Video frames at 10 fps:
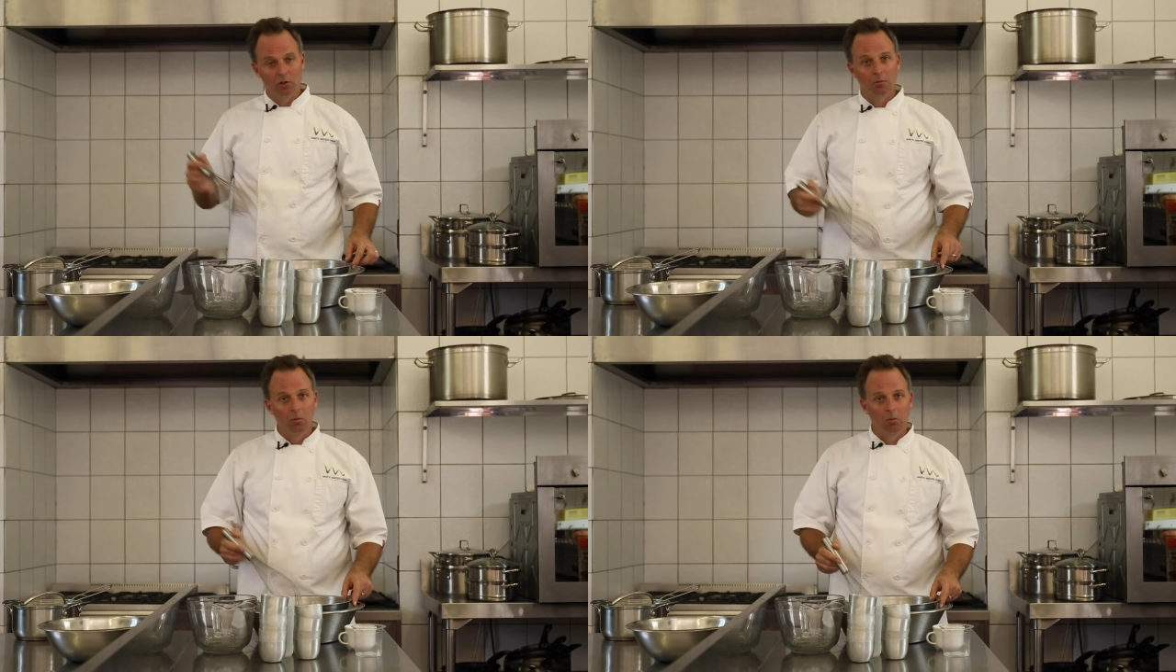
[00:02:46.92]

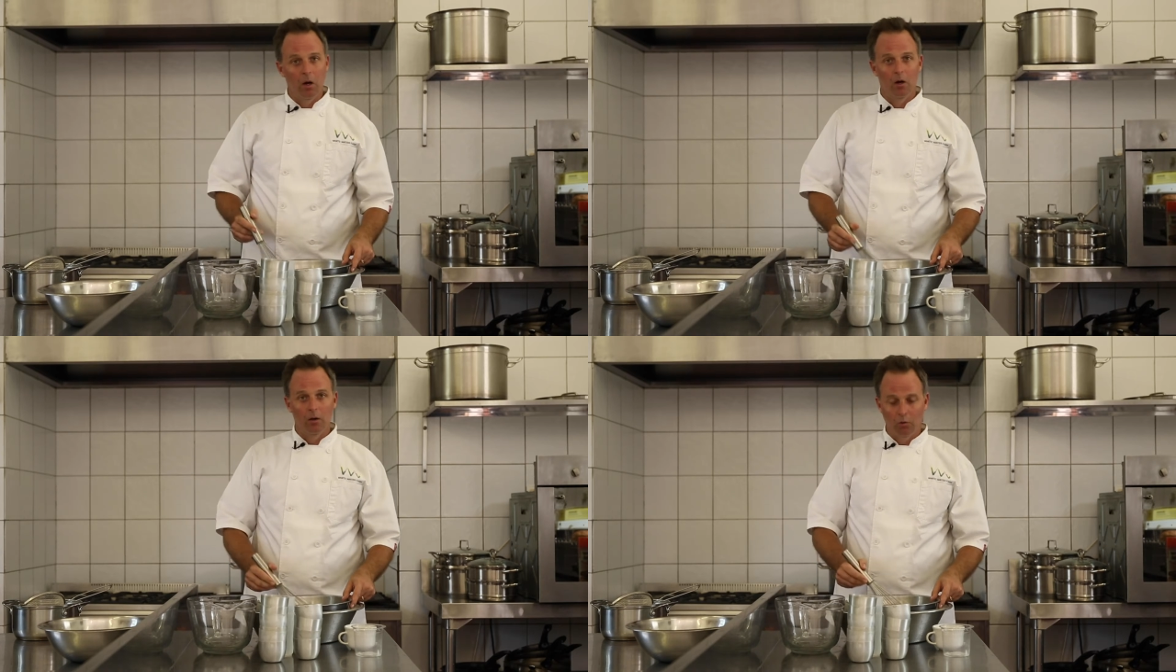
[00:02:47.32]

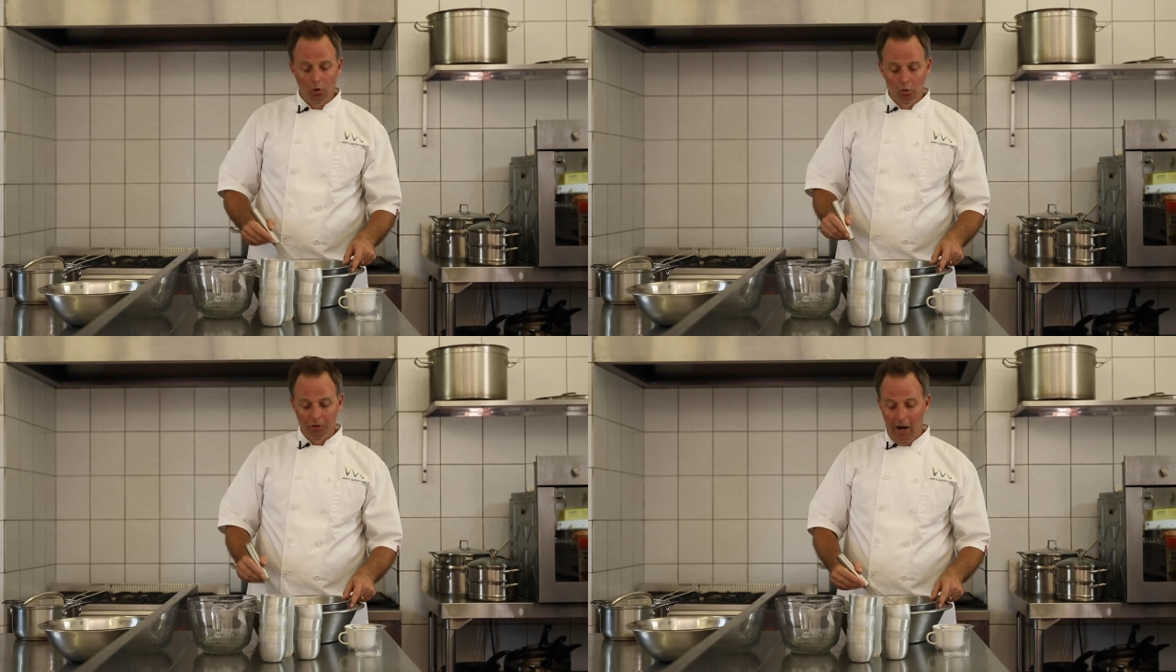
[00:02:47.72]
to
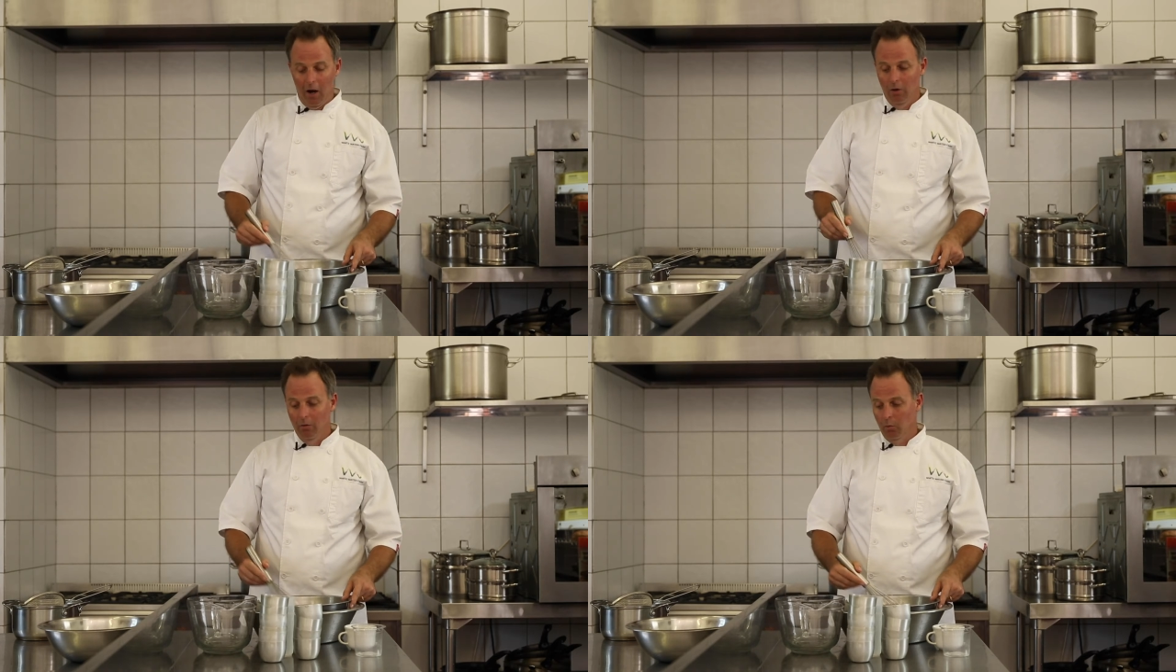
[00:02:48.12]
cool
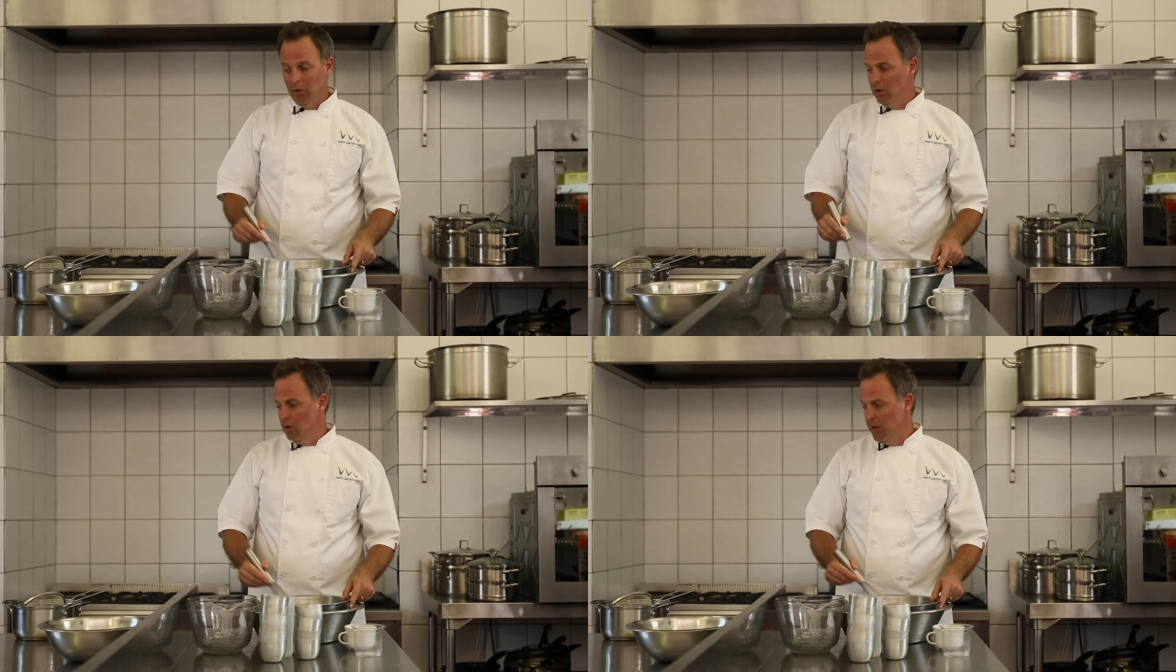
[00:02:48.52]
down,
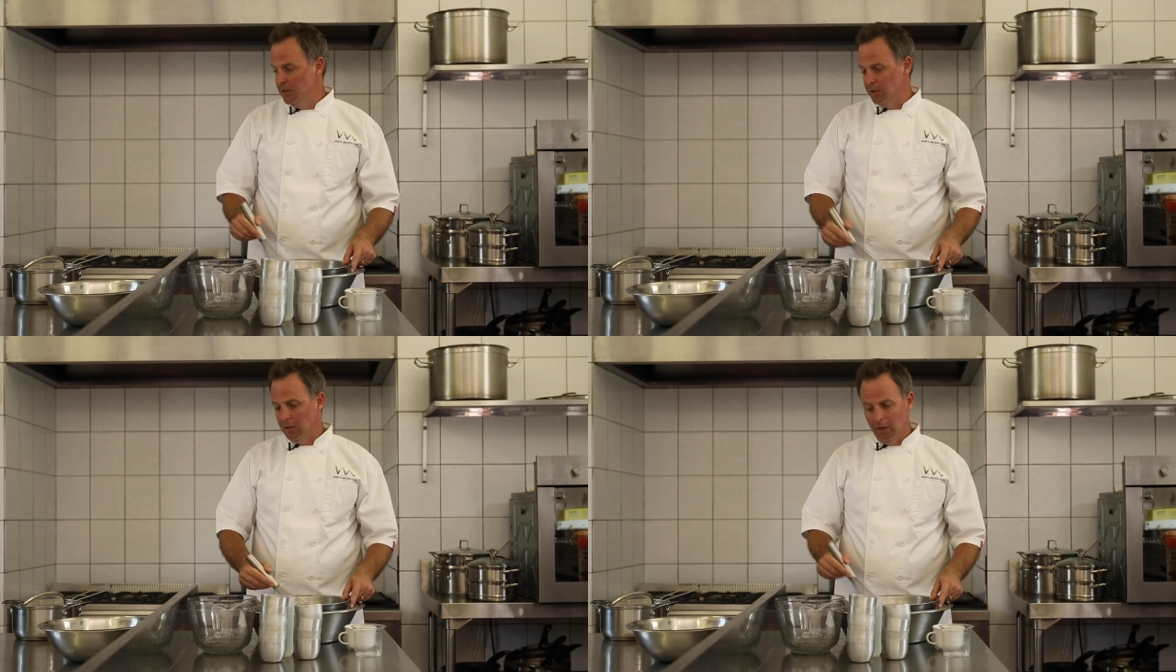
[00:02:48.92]
I'm
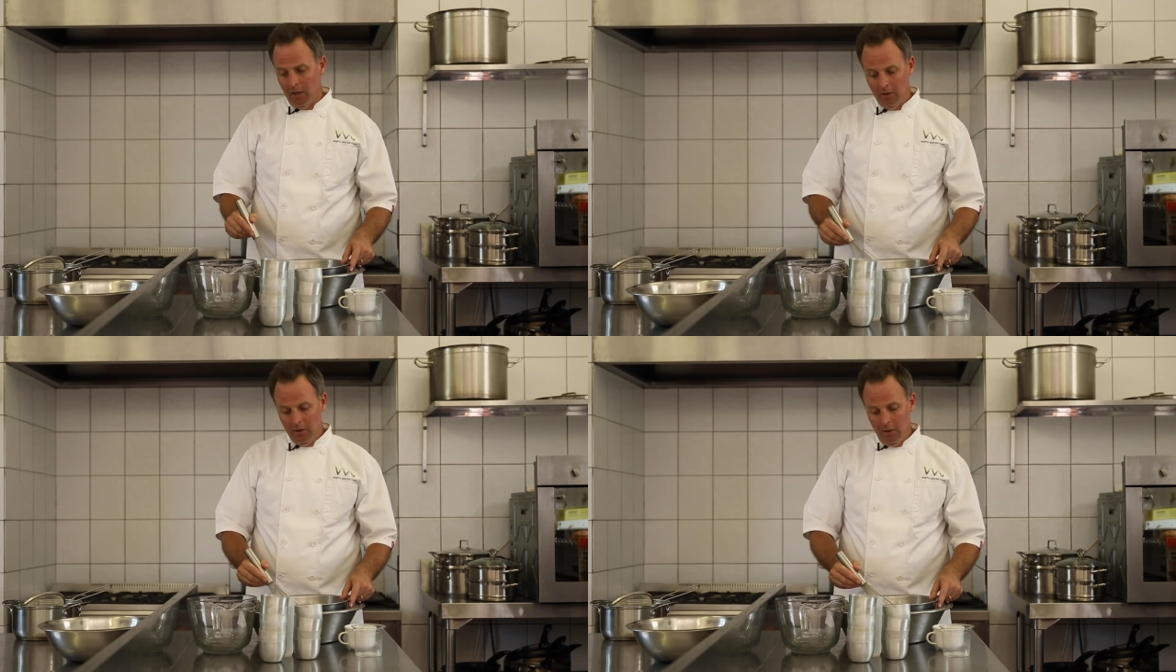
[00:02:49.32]

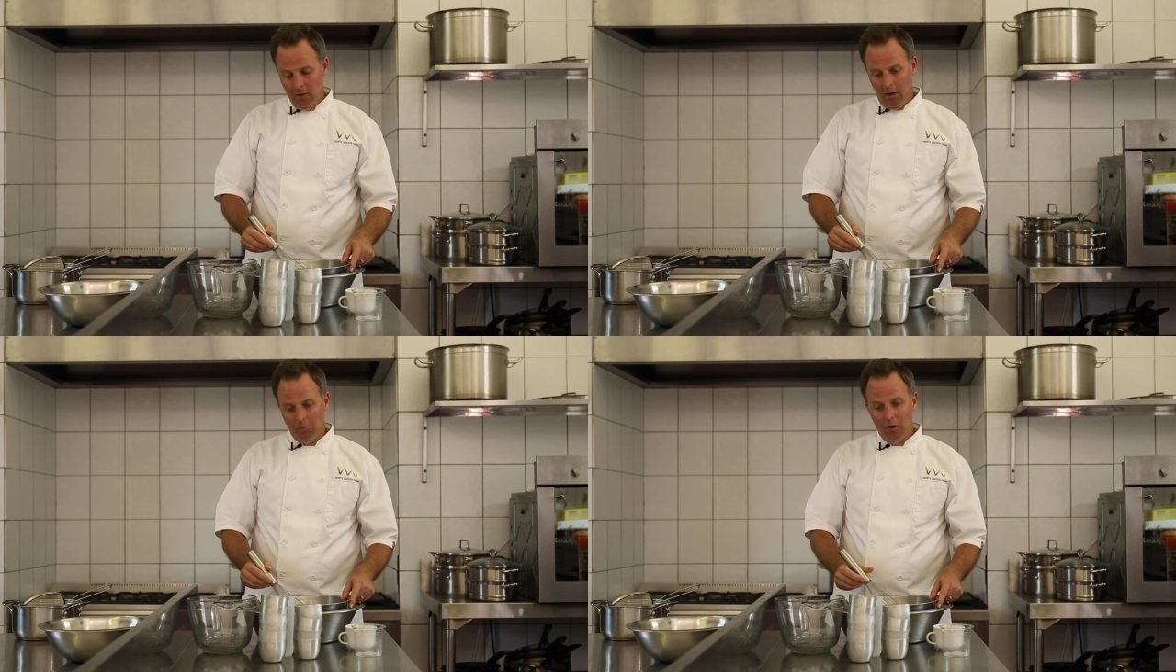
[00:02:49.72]

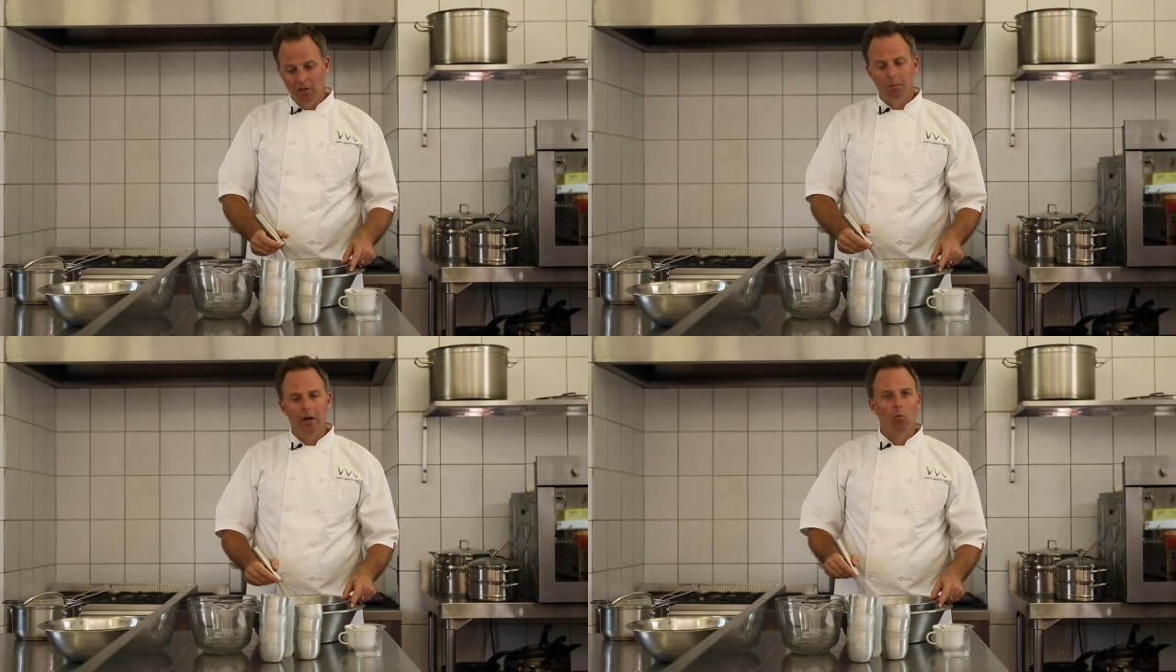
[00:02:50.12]
going to
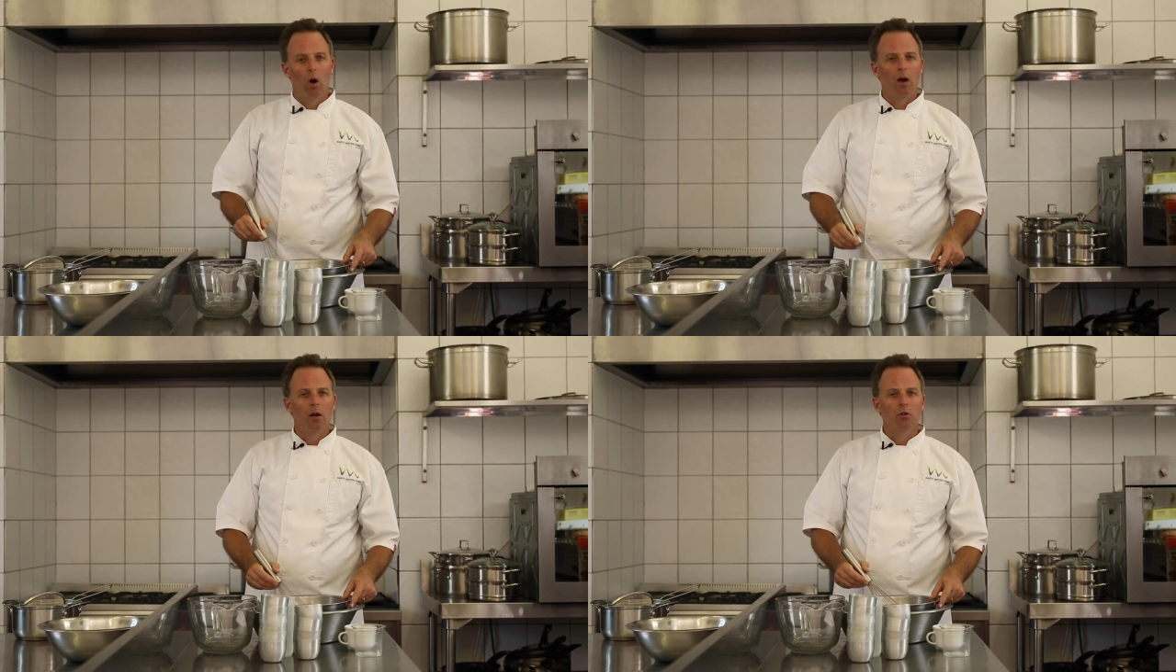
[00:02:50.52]
explain why I